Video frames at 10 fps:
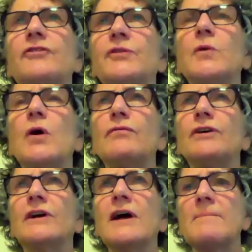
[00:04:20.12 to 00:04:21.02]
to
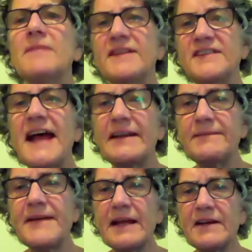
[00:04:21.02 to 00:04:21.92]
overcome the side
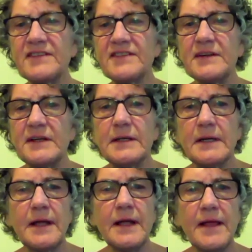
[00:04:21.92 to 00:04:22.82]
effects
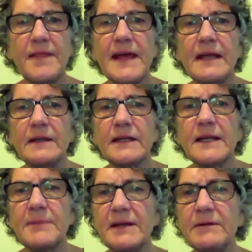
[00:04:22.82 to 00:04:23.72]
that
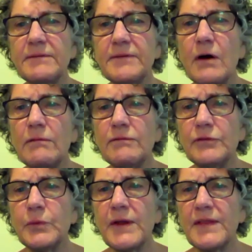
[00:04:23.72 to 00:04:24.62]
can be
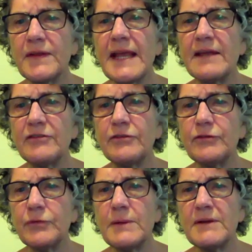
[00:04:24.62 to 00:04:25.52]
involved with cancer
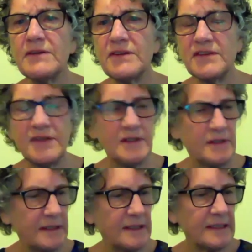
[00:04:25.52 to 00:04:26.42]
treatments.
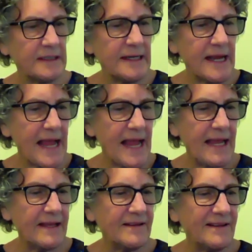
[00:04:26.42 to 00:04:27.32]

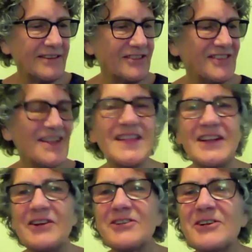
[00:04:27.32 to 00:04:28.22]
And she said
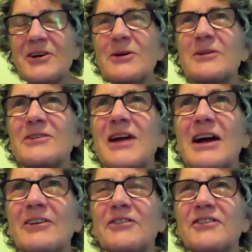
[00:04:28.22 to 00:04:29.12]
that her
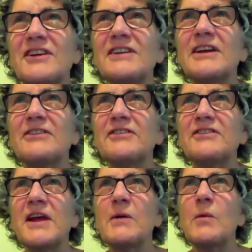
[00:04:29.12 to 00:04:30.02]
doctors didn't
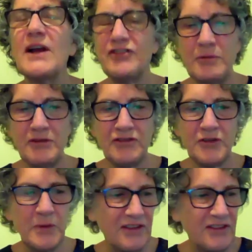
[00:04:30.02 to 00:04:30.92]
understand why she was
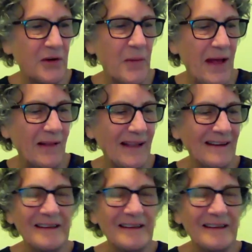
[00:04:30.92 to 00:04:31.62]
doing so well.